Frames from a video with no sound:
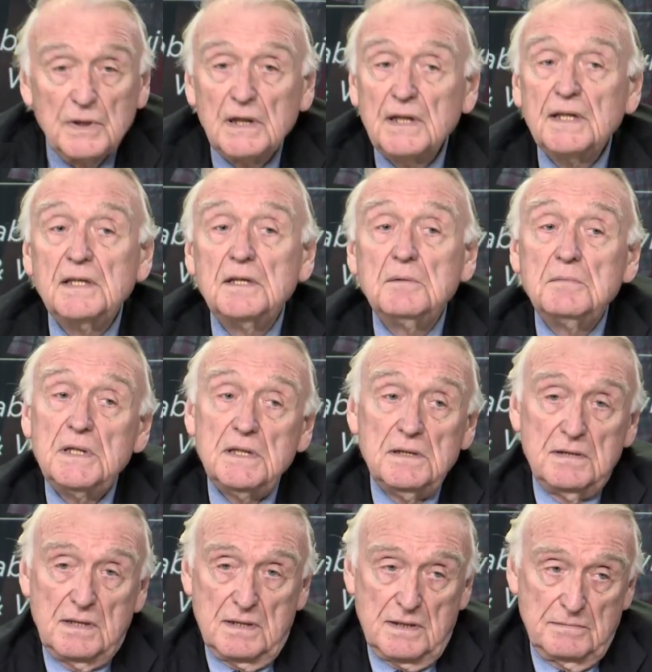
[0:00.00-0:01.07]
Well, in the
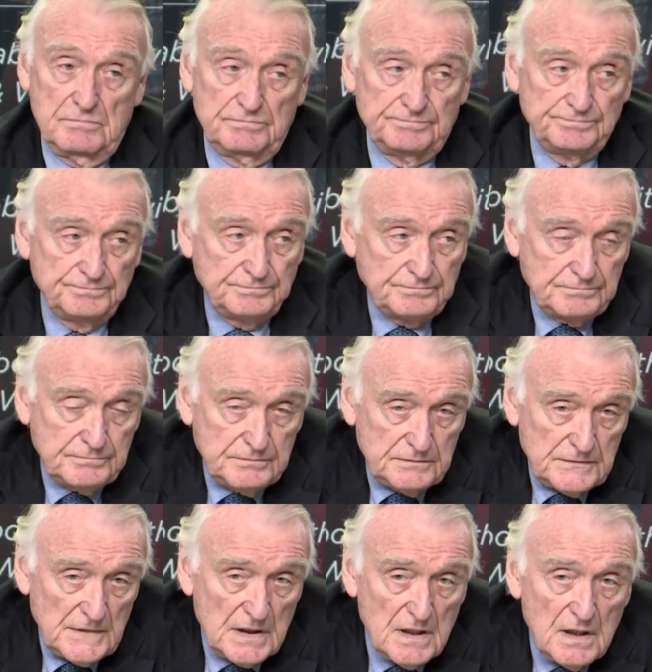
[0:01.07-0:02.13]
meantime,
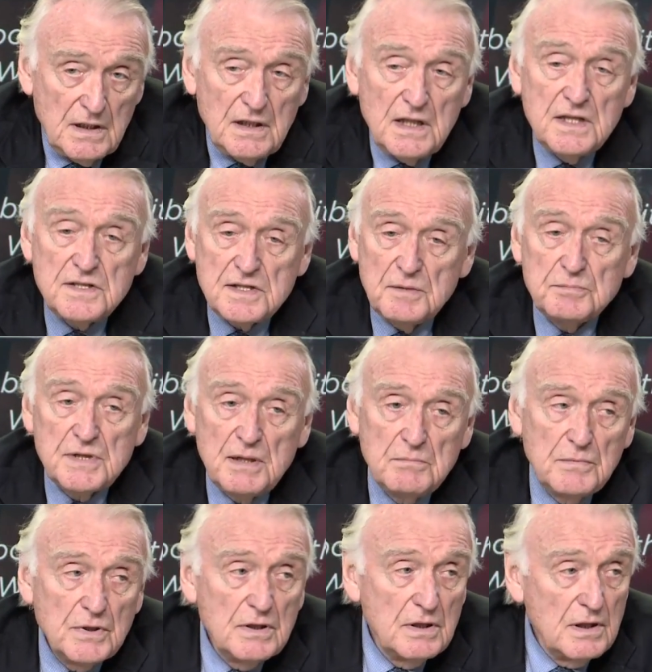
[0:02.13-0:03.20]
in
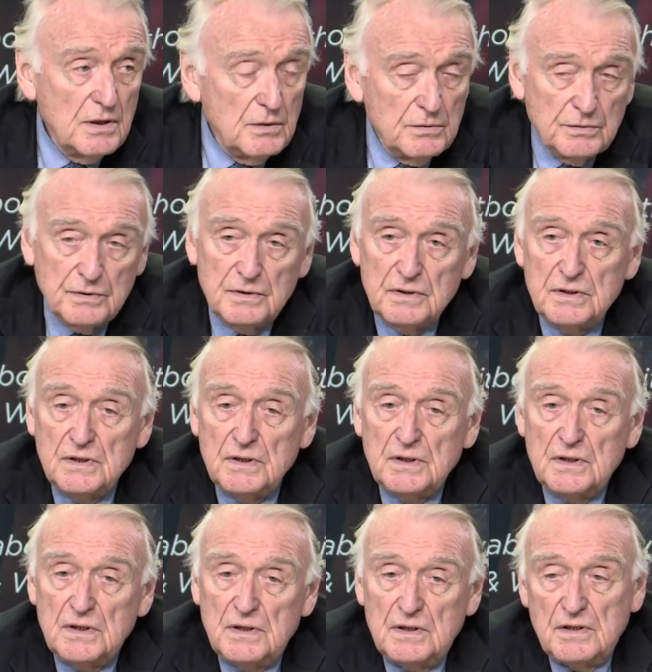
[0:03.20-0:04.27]
September alone,
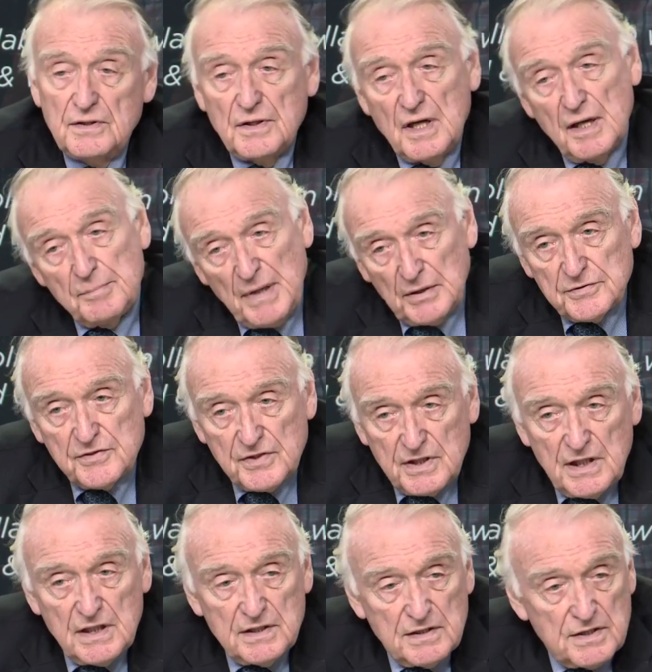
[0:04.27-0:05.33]
about
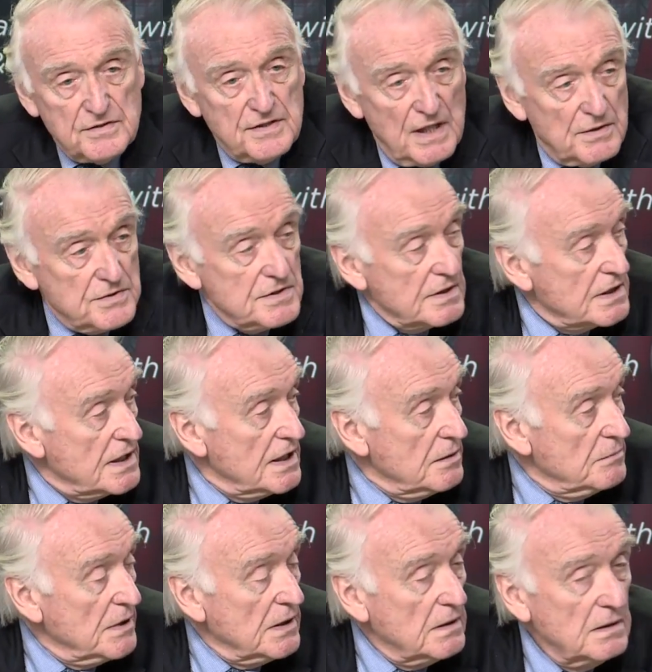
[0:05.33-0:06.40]
300,000
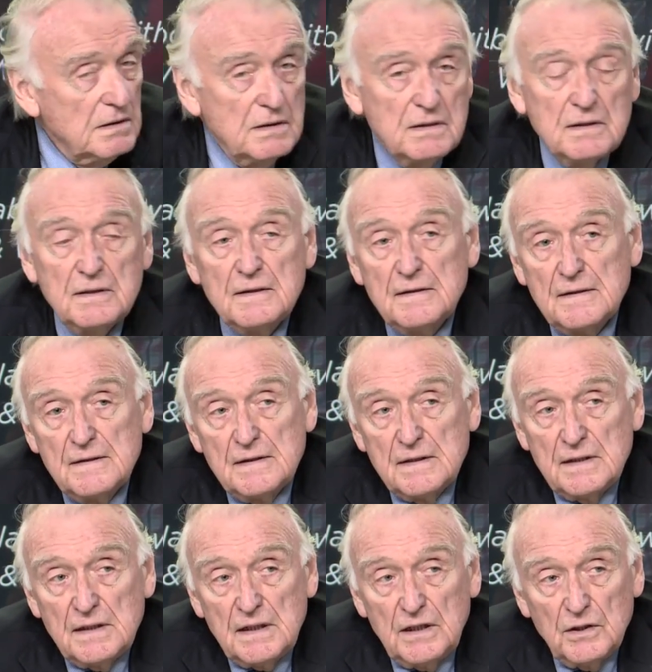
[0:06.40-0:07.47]
came in.
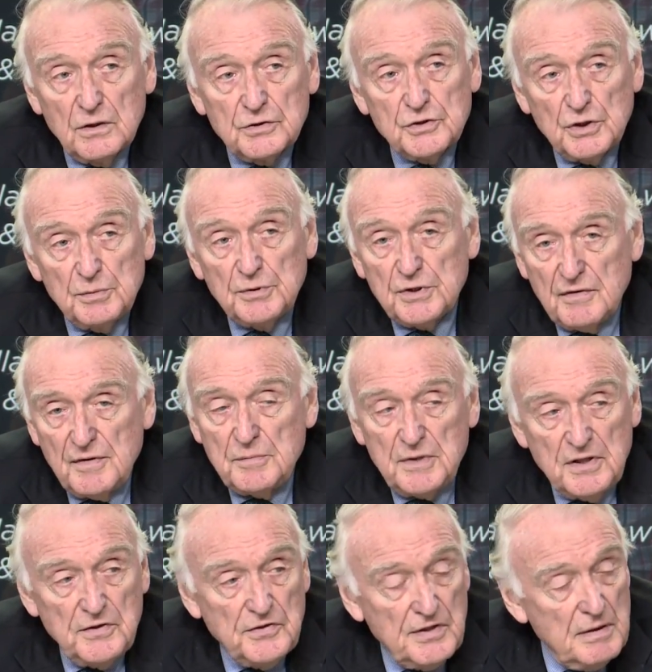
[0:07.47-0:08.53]
In October,
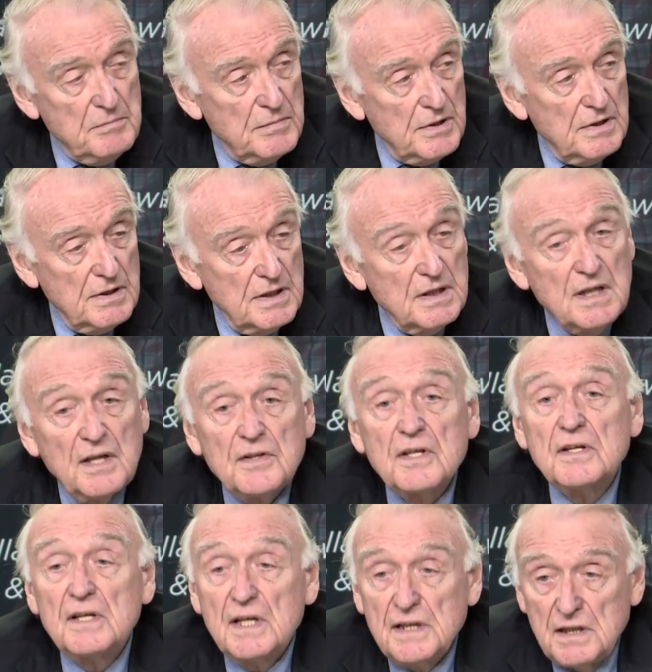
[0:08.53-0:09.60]
November, December,
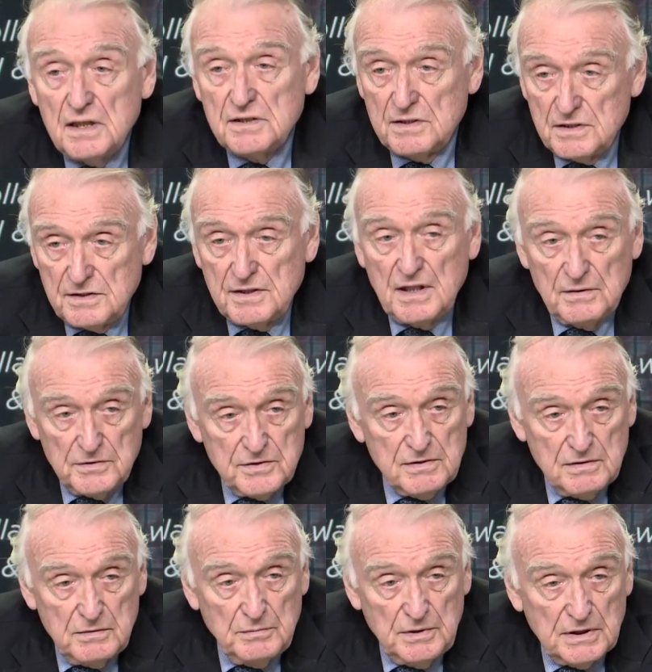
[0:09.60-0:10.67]
another
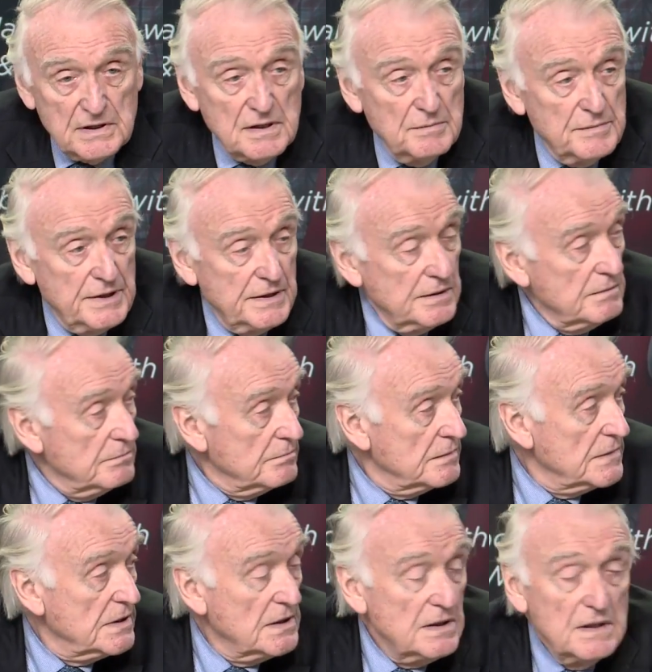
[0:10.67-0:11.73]
900,000 will come in.
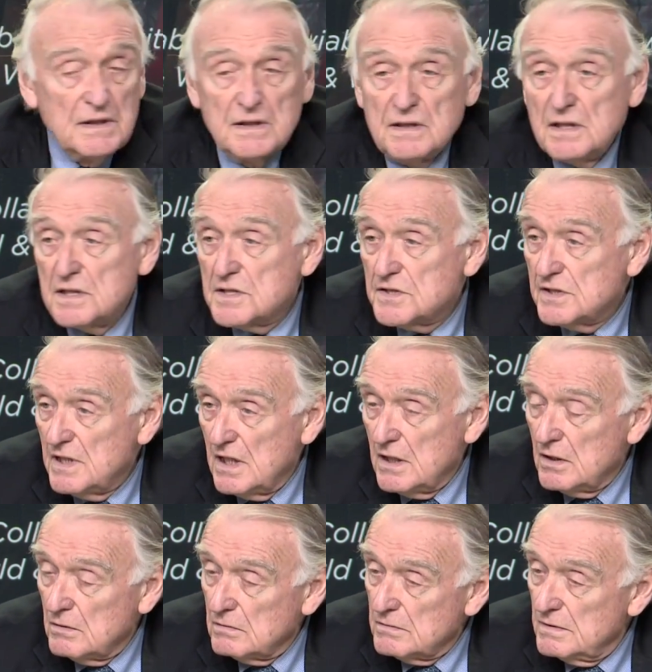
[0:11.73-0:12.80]
There is
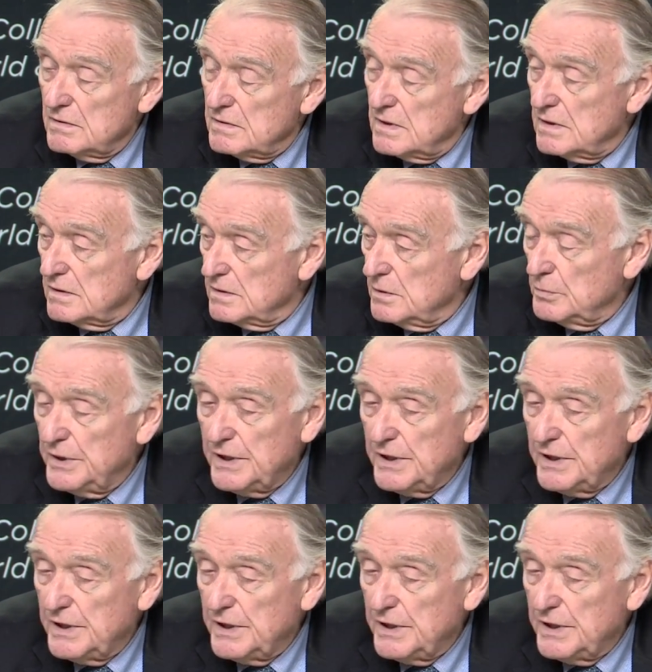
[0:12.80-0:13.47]
now, in the